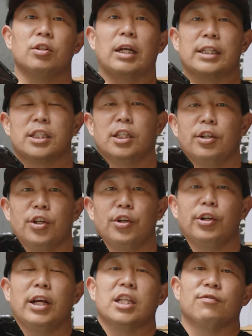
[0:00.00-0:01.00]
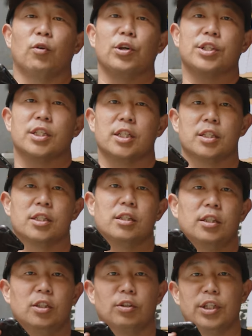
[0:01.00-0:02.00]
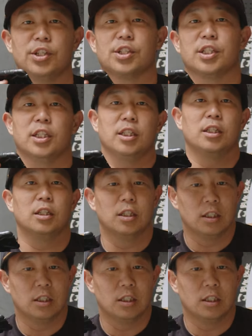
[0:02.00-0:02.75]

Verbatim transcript: I just need to hear your guys' voices. You don't need to see.